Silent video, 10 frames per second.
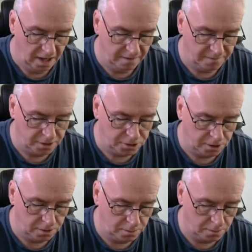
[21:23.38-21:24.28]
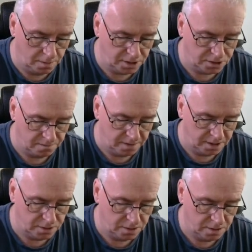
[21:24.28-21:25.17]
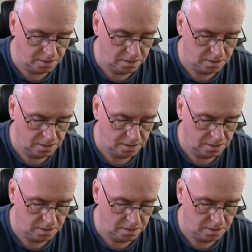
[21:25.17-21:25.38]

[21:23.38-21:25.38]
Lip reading: If I tune the rest of it,